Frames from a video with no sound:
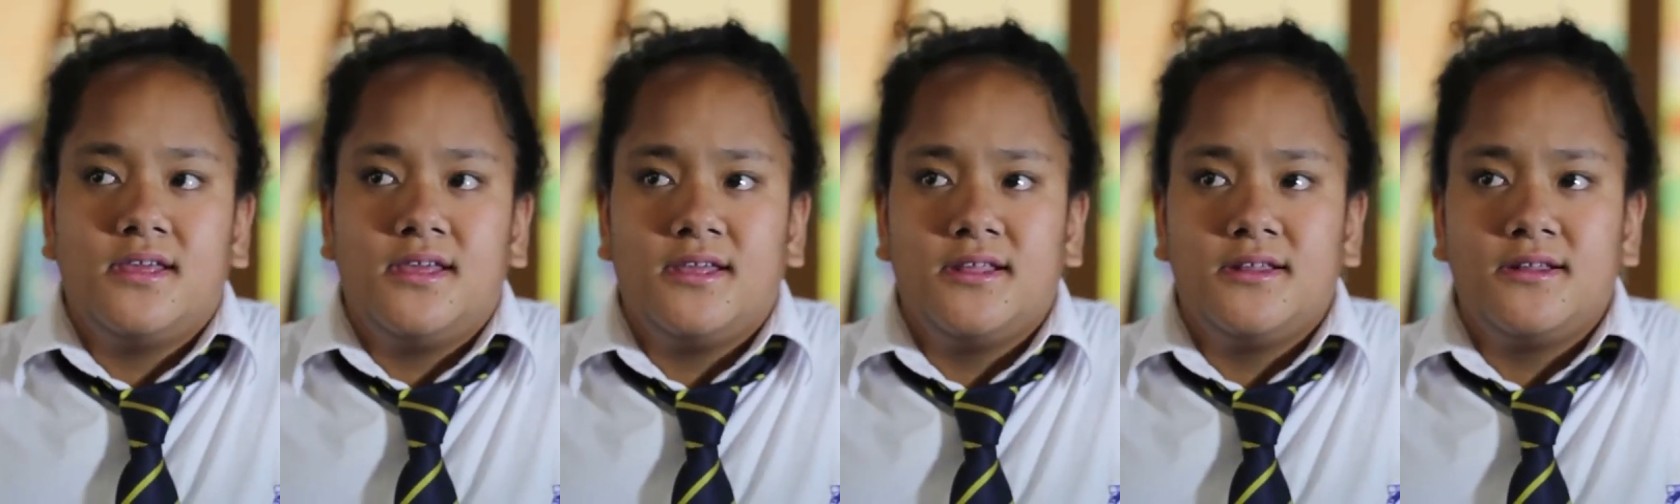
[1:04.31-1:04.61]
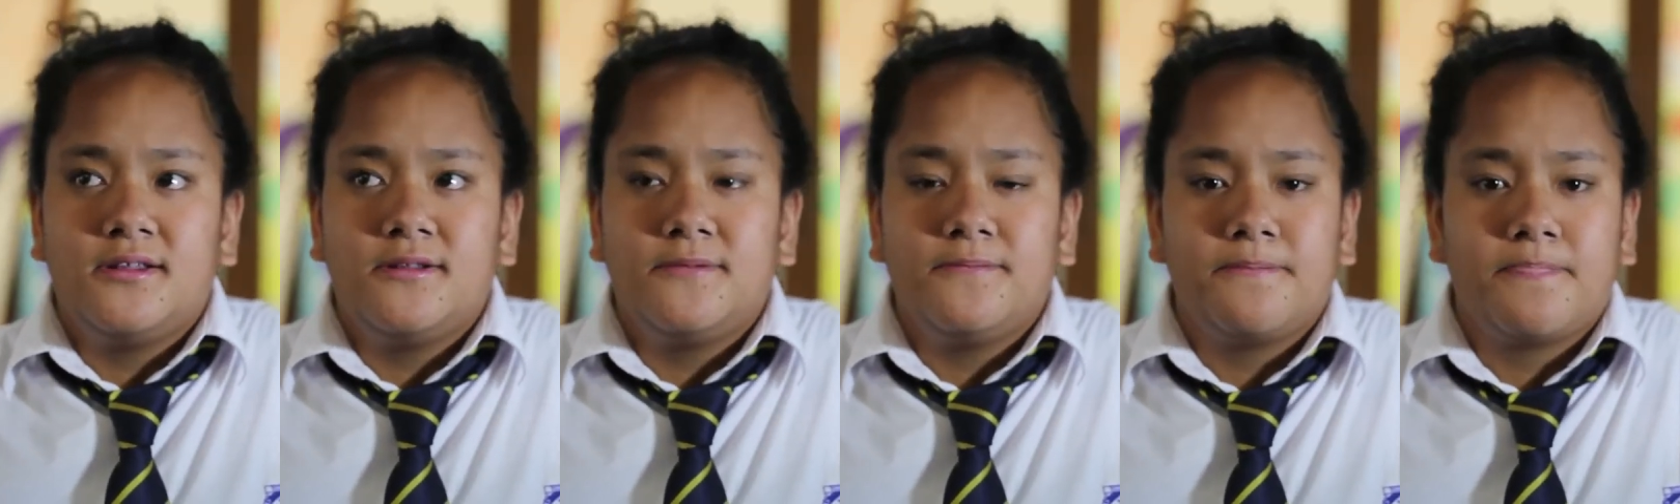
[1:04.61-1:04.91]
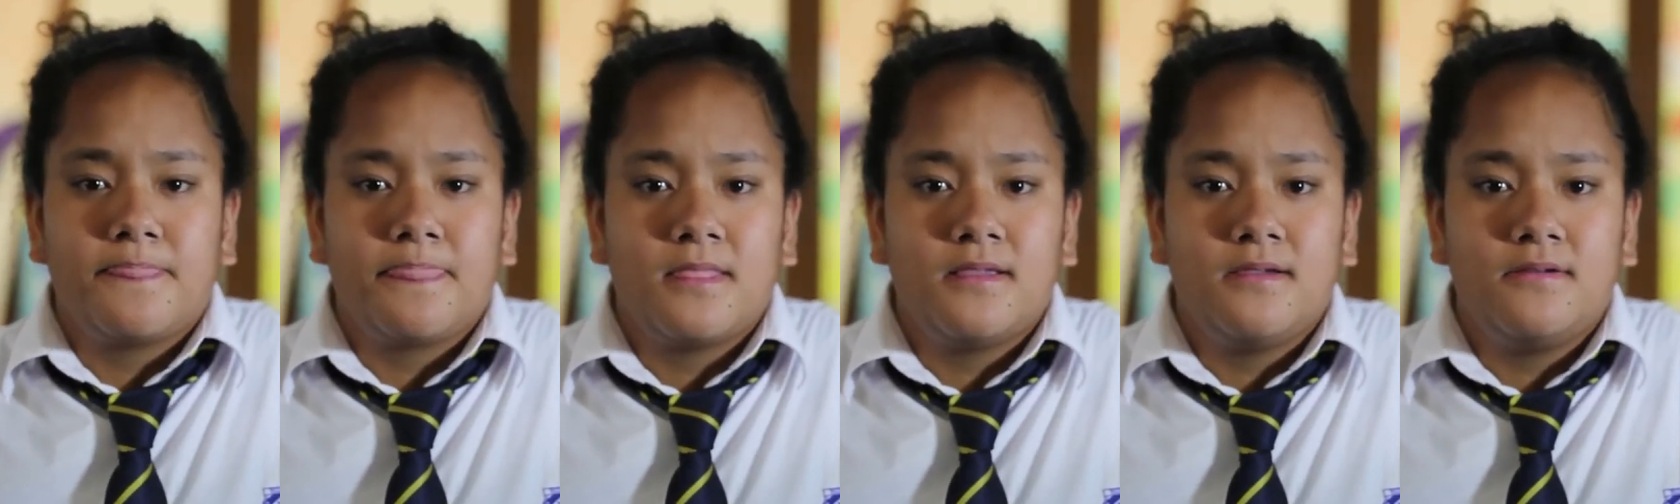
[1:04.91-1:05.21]
and
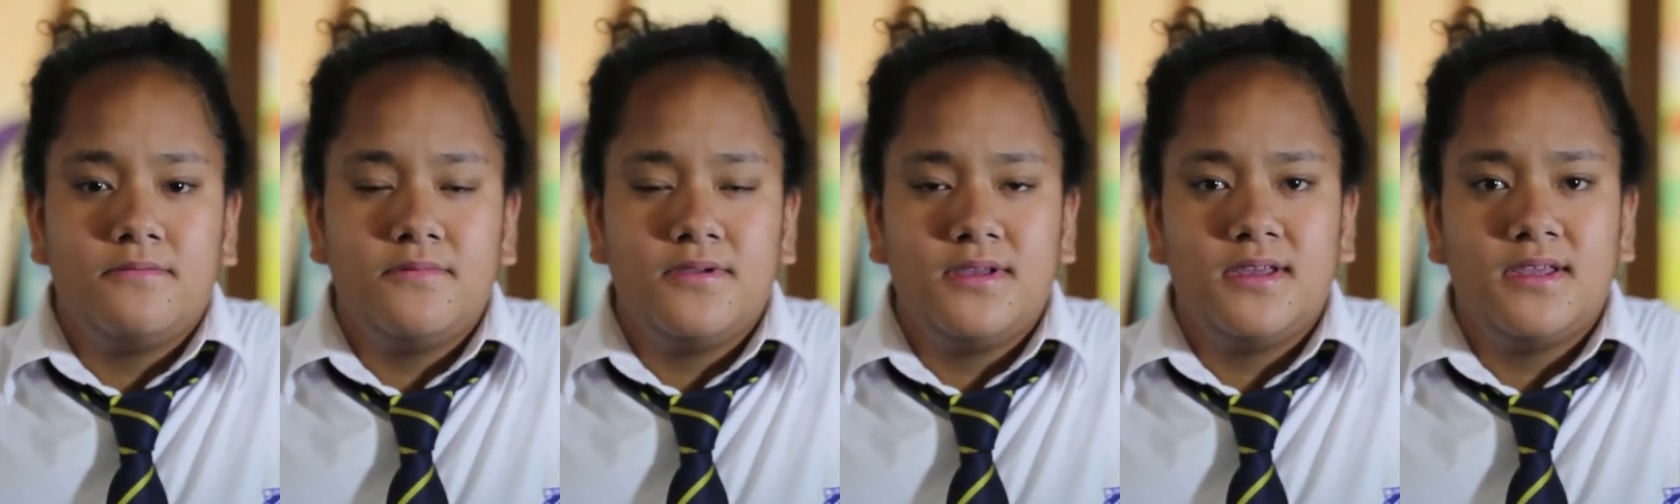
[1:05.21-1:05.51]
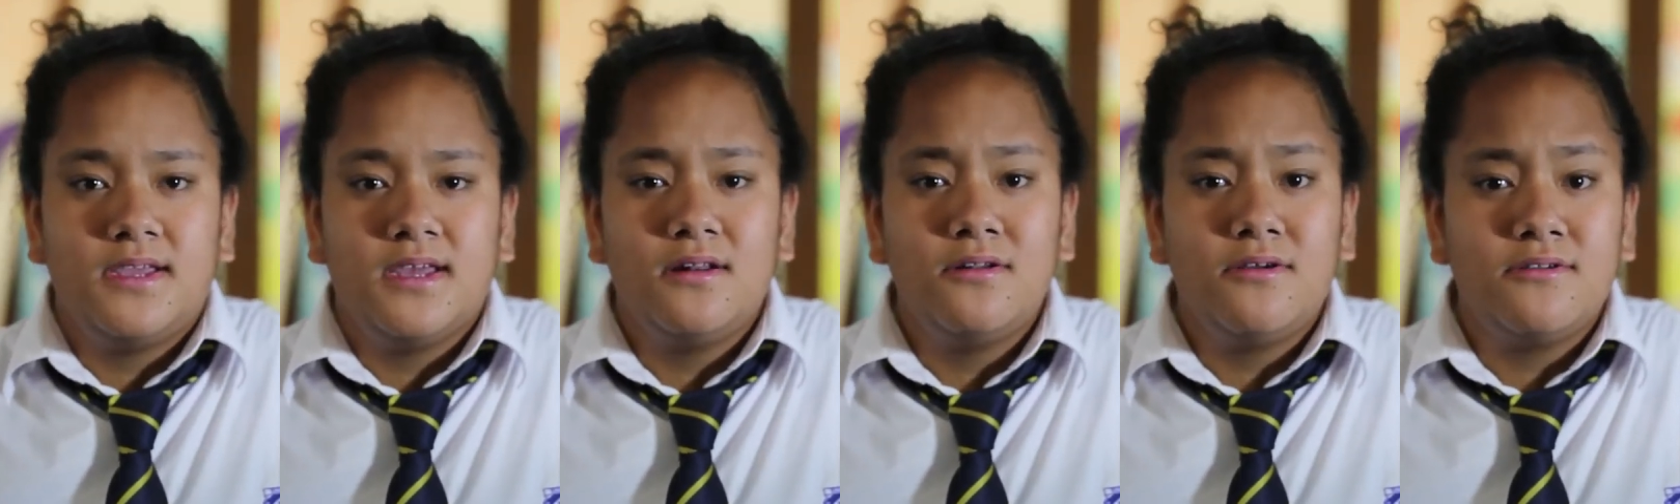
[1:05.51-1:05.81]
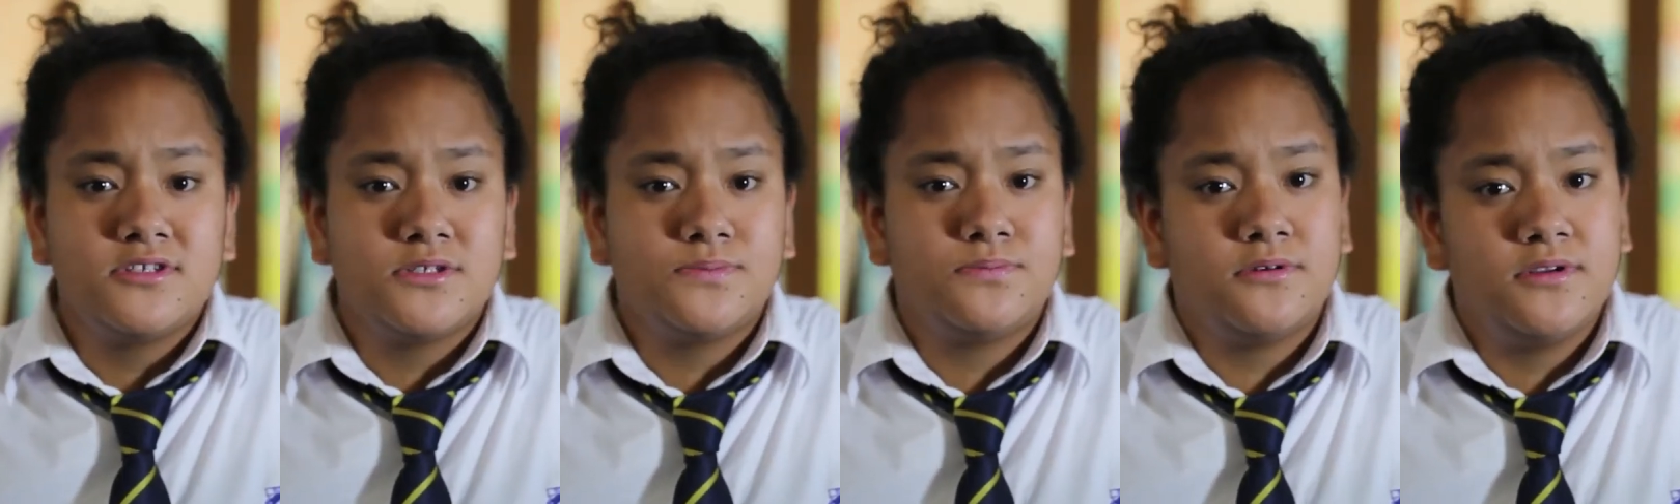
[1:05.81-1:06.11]
we get a lot
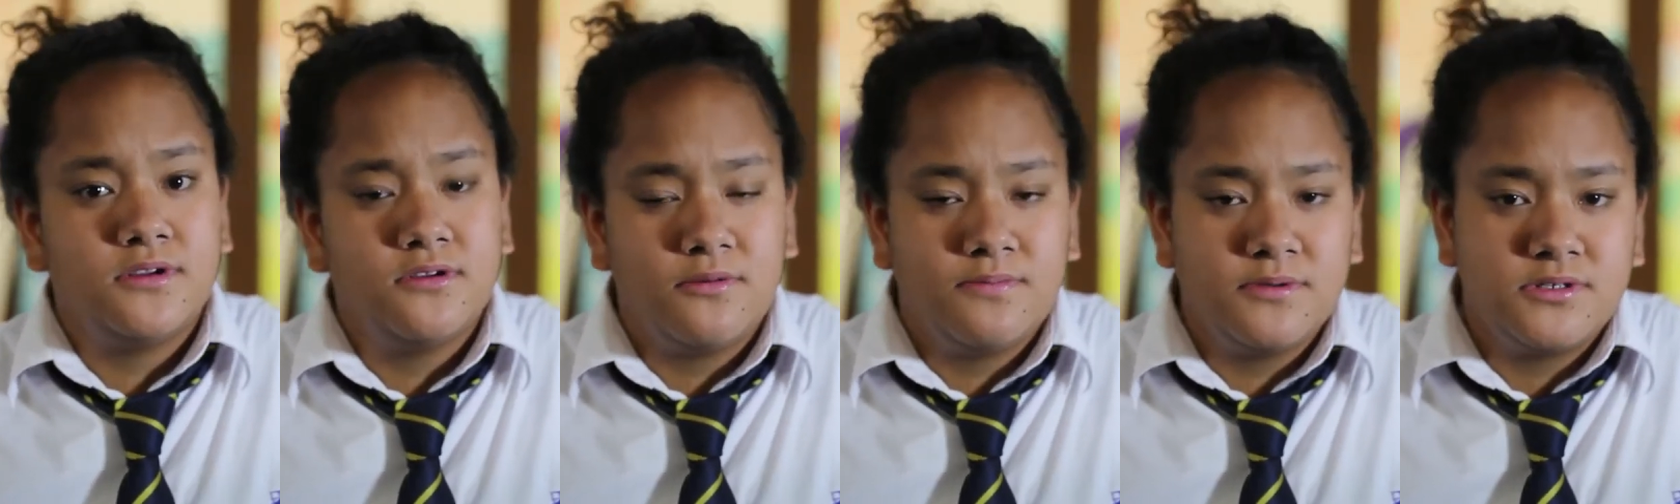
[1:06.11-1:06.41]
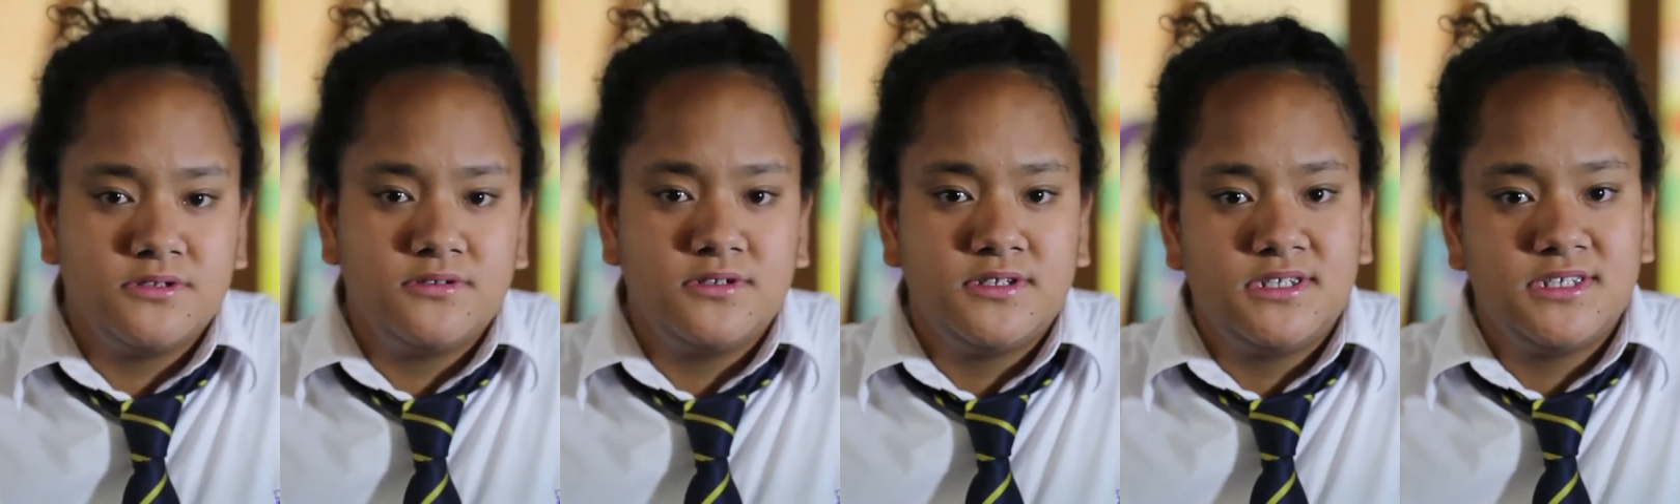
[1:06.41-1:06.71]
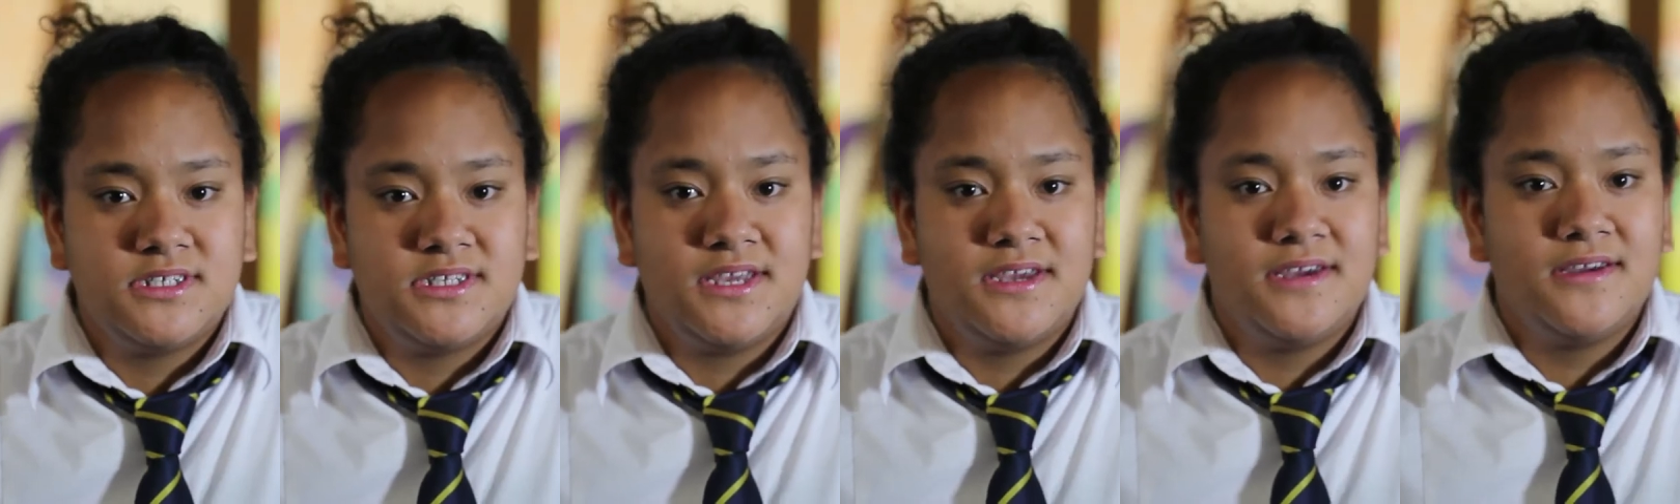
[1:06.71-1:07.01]
of sporting
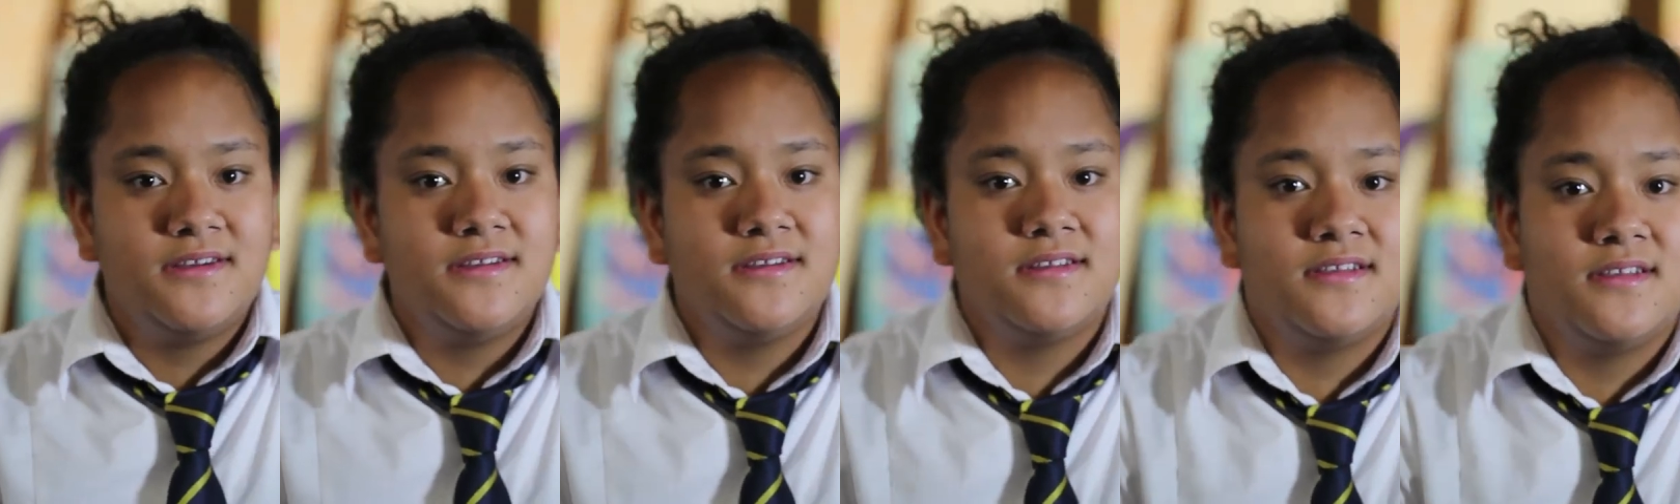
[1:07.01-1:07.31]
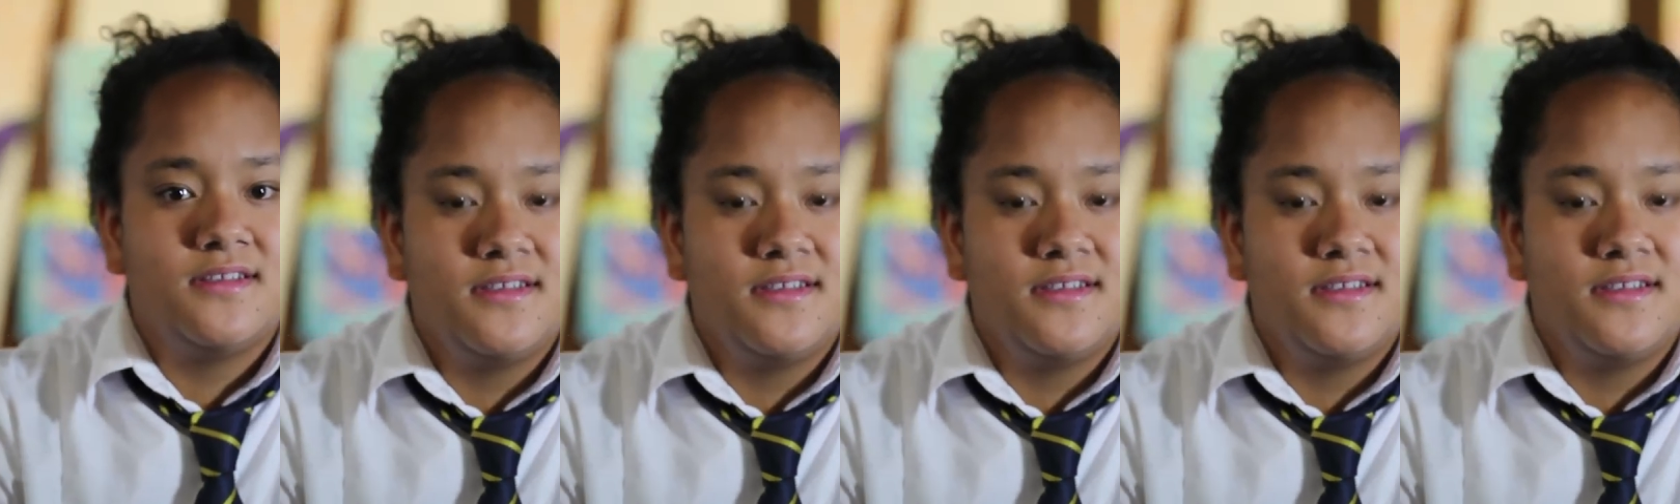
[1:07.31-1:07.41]
opportunities here.